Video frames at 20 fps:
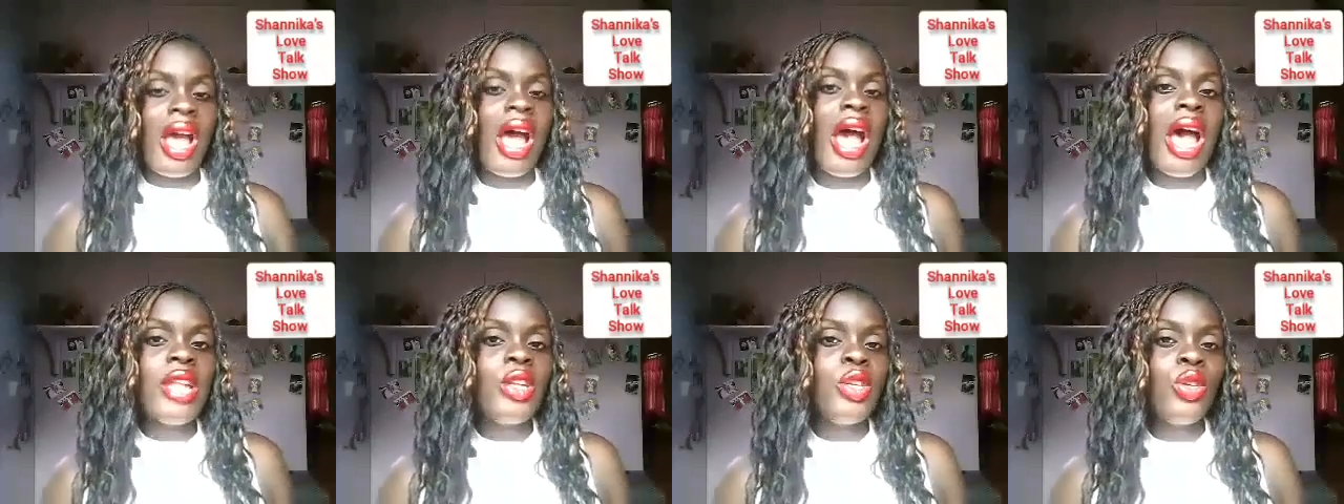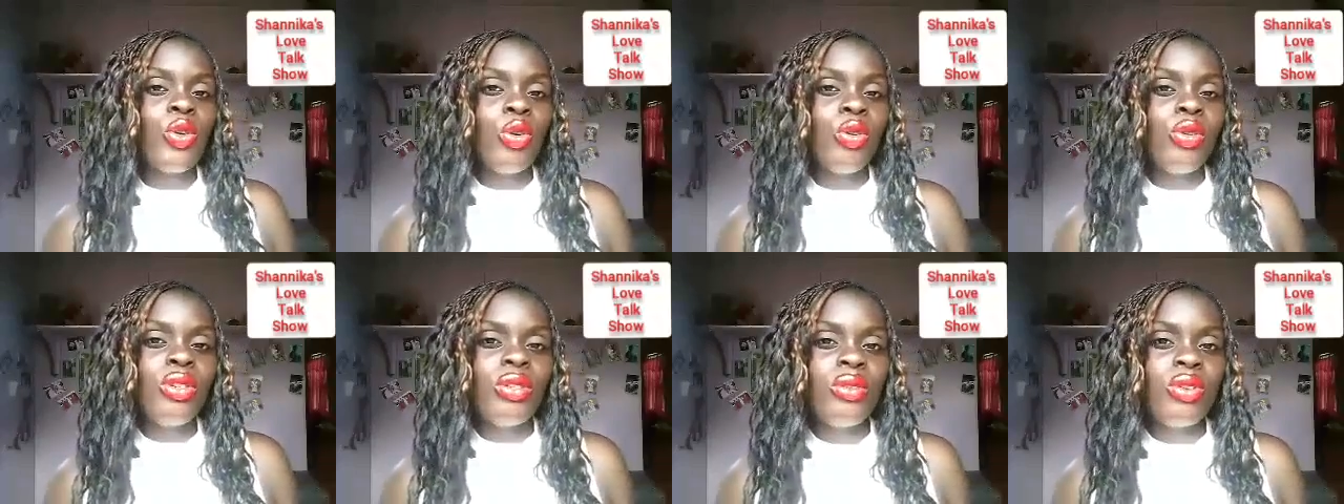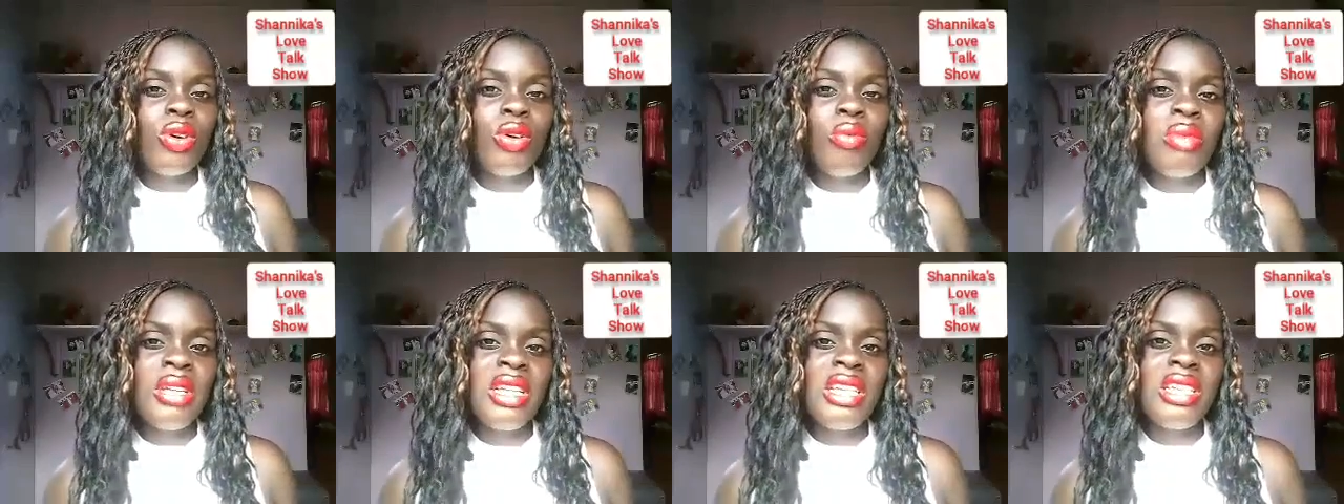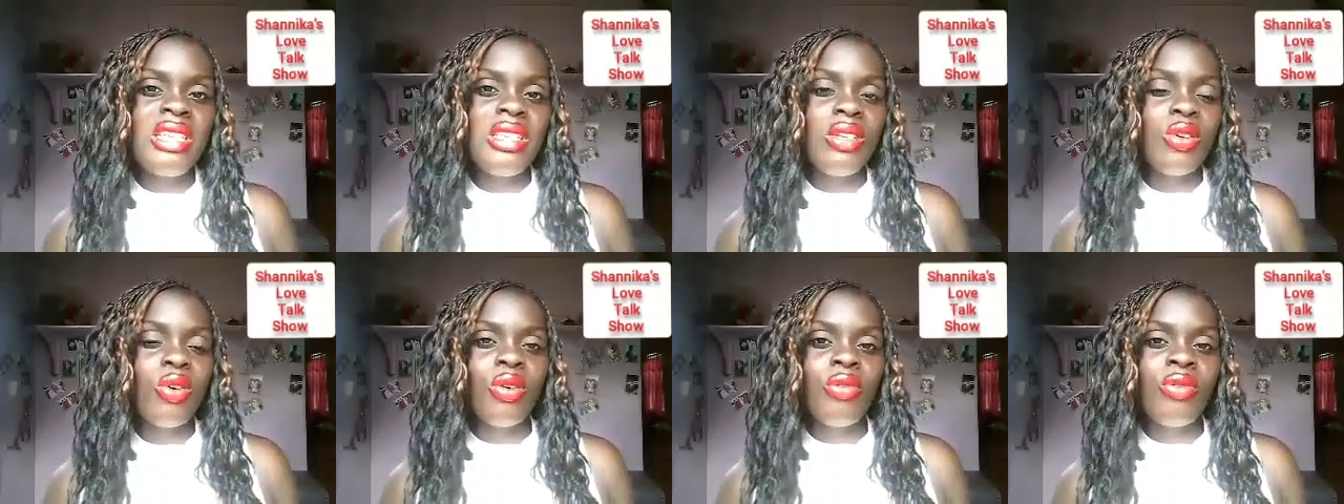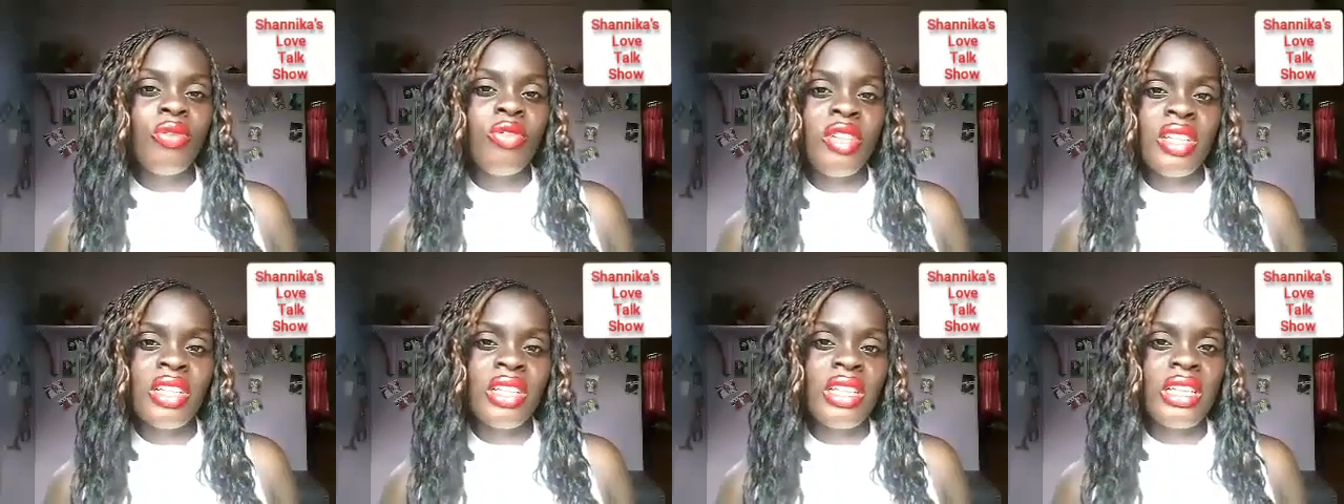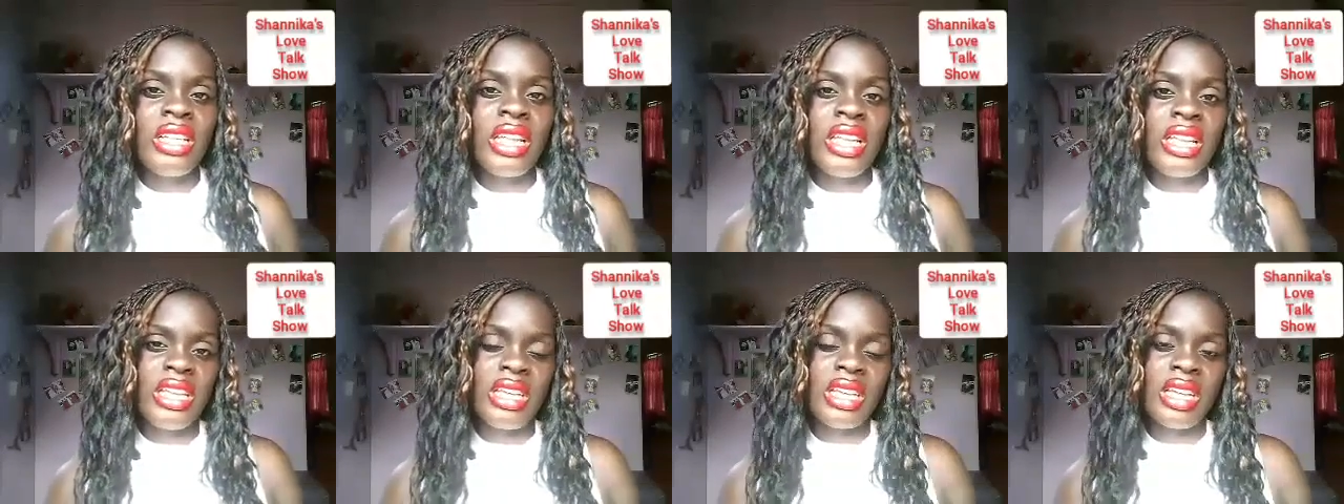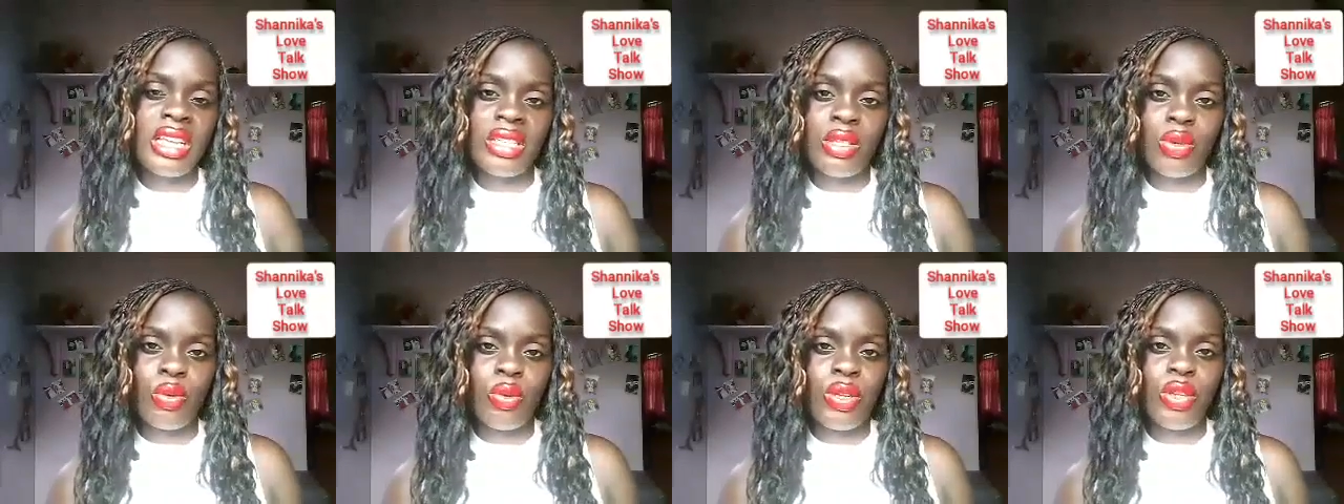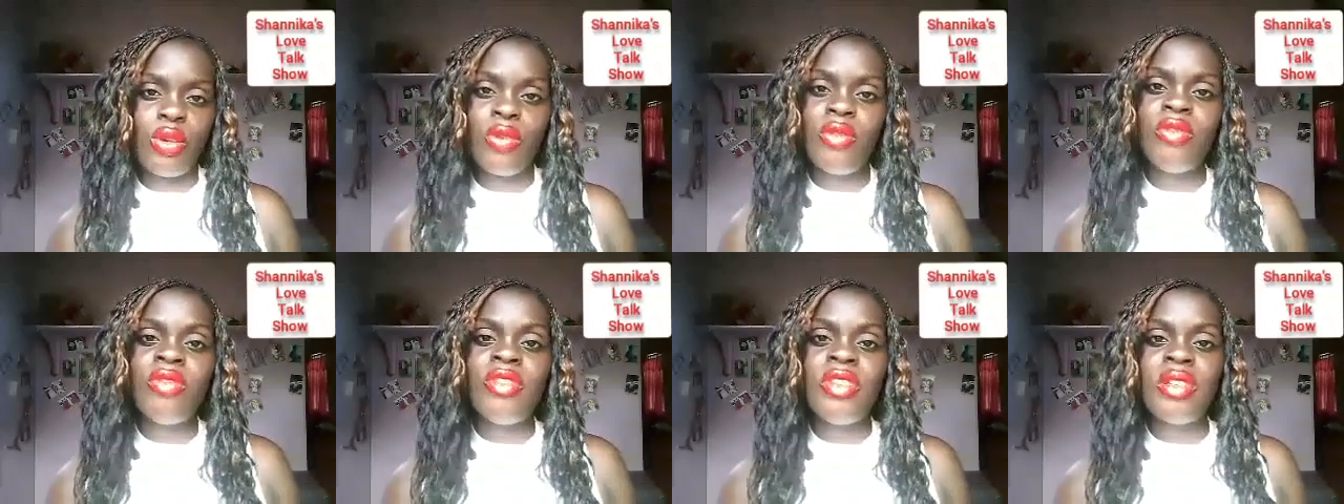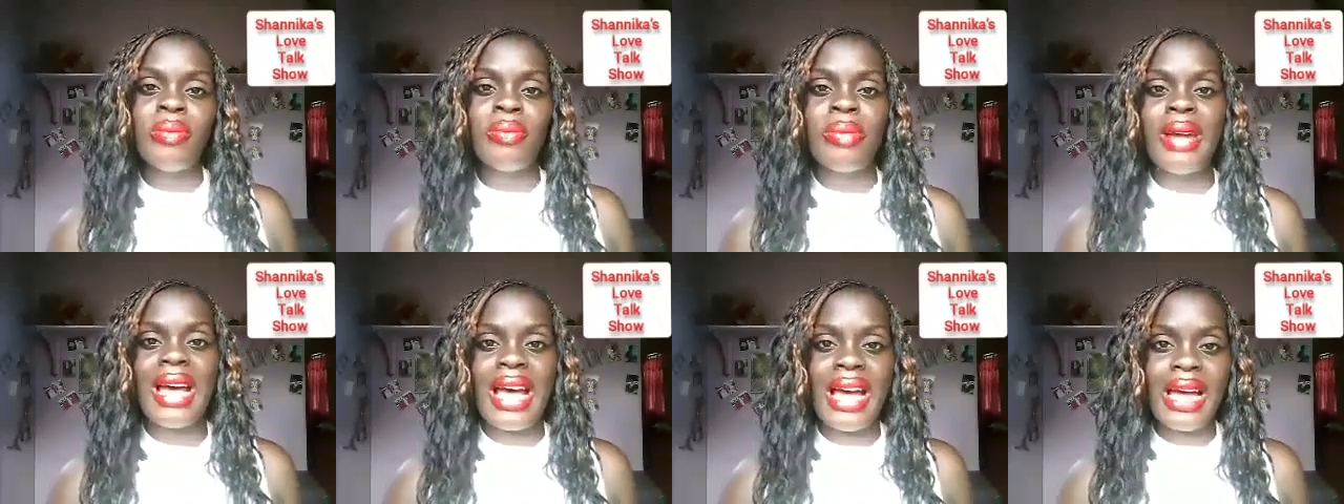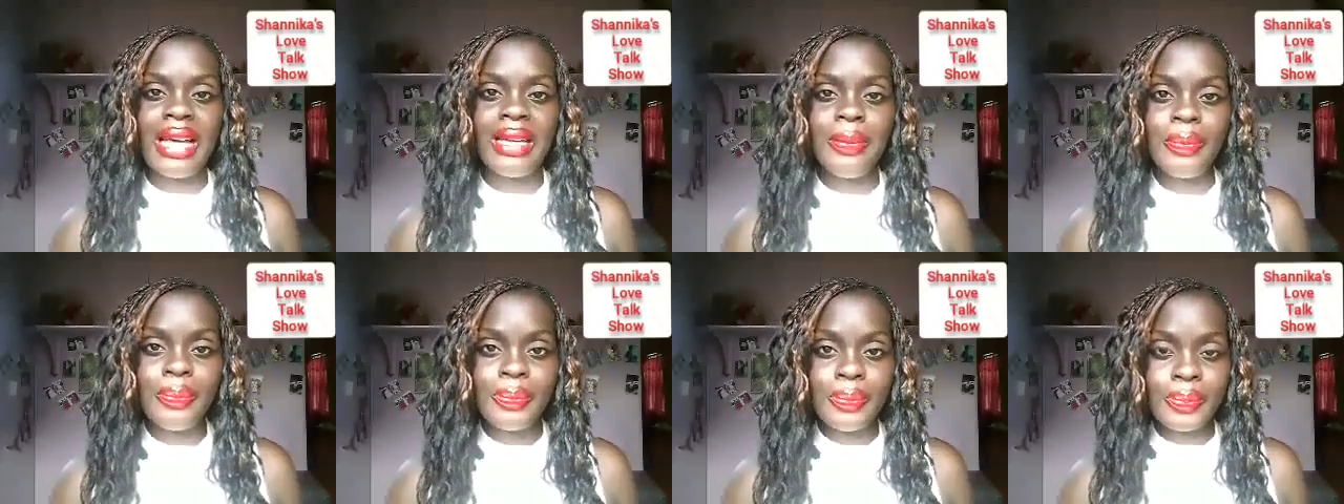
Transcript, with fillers: and don't don't be don't feel in any kind of way don't feel bad